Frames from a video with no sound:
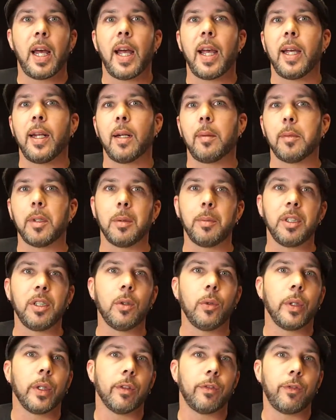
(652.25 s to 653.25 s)
and I'm going to be
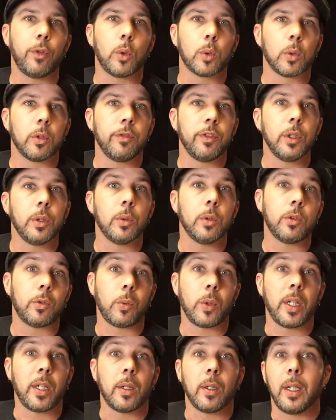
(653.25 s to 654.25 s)
doing a full review as
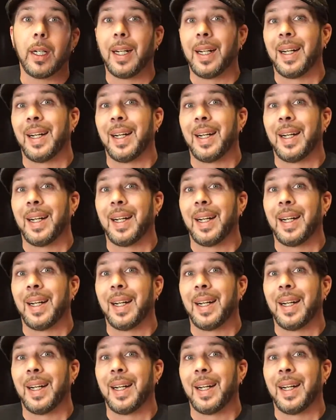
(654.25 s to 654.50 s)
well.